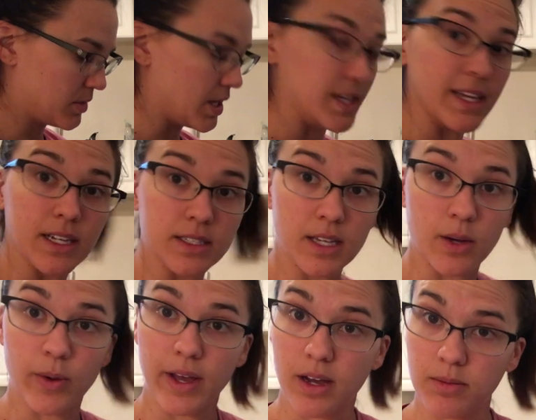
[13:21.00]
And yes, I
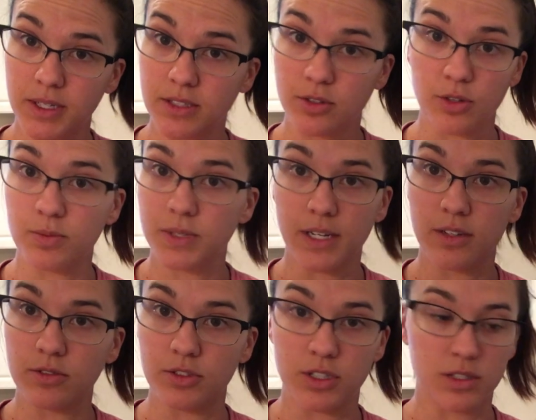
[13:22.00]
weigh out my scoops. I
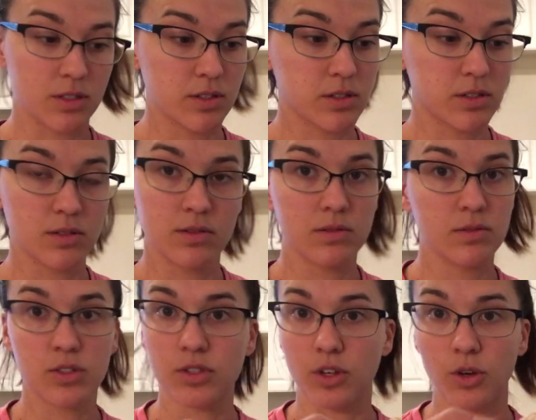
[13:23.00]
don't just
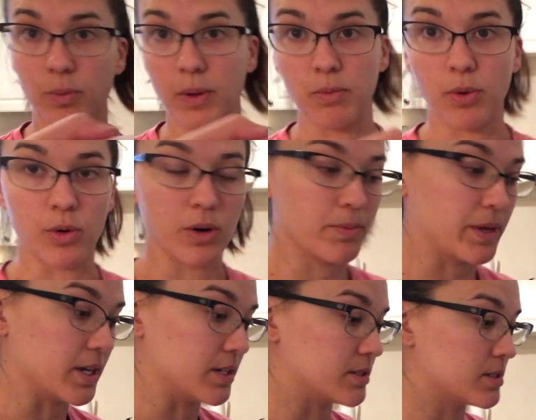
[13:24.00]
scoop and pour,
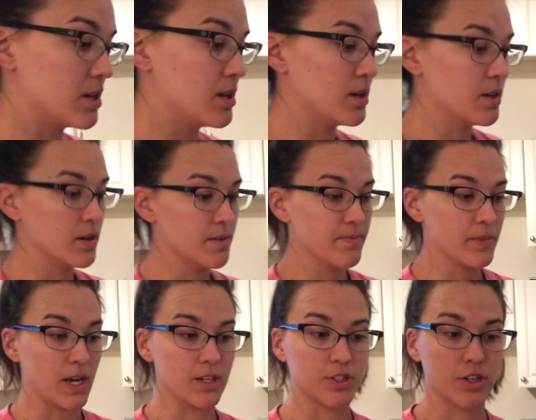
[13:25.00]
because
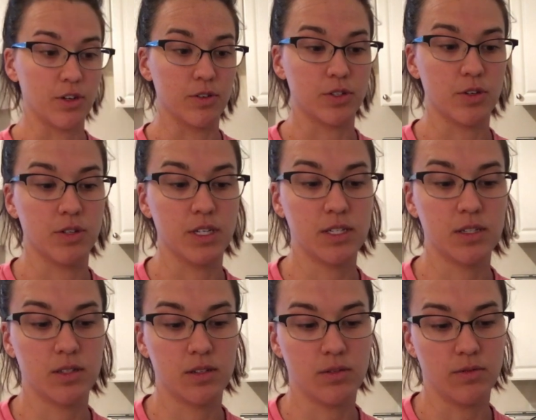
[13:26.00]
I'll show you. So
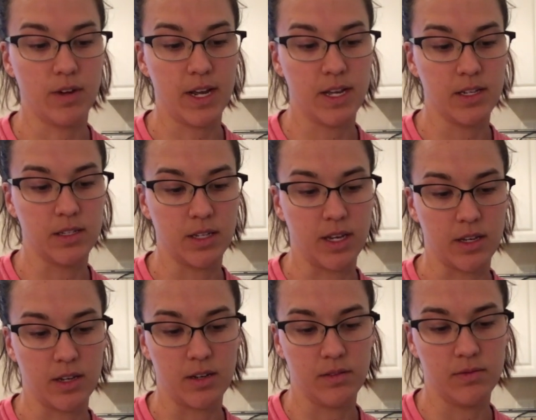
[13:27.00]
this, right, is like
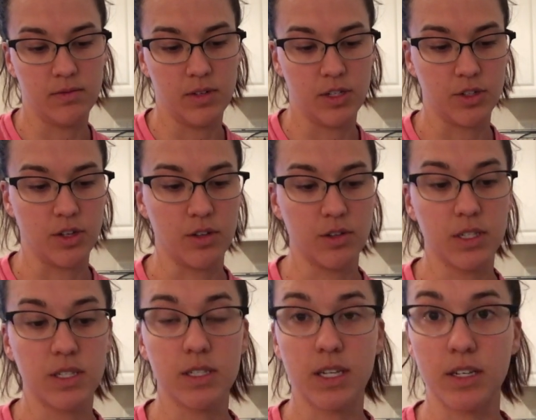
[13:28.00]
I'll show you.
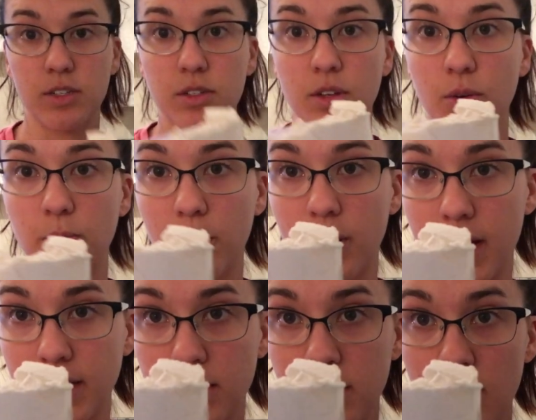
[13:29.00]
This is like a scoop,
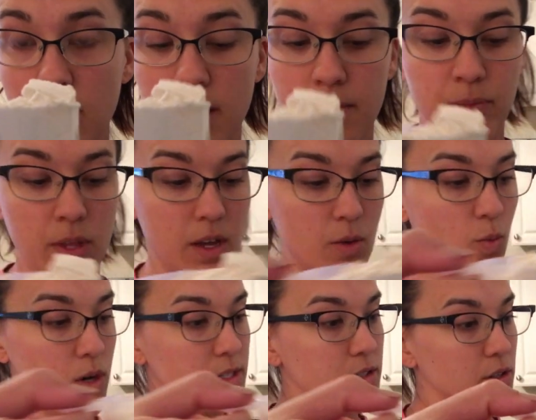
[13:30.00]
correct?
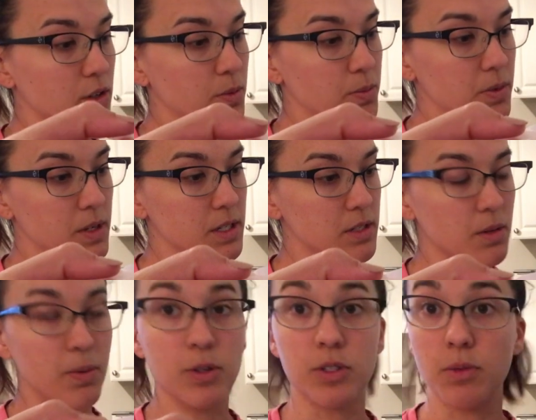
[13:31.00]
1 scoop is
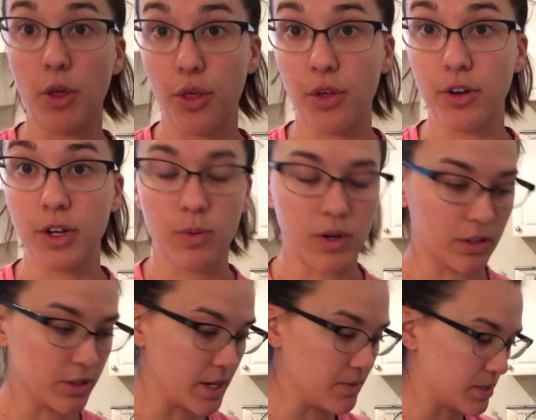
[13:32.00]
supposed to be 31
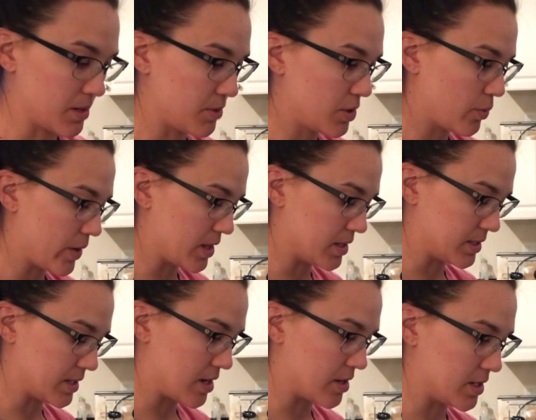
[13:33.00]
grams. I'm gonna weigh this
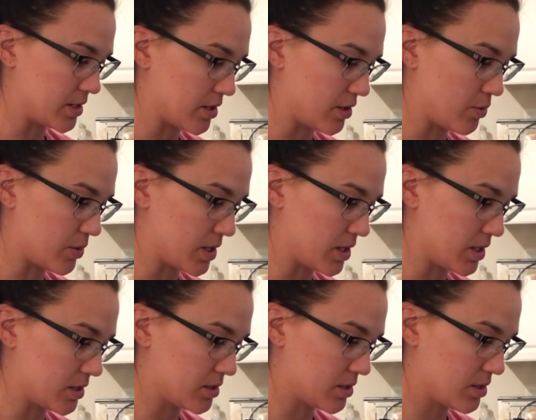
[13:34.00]
out and tell you what it
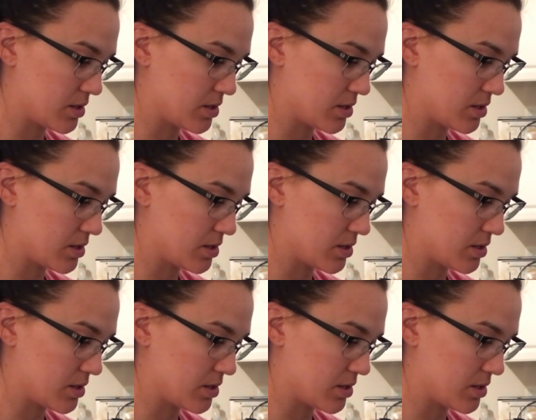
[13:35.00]
is.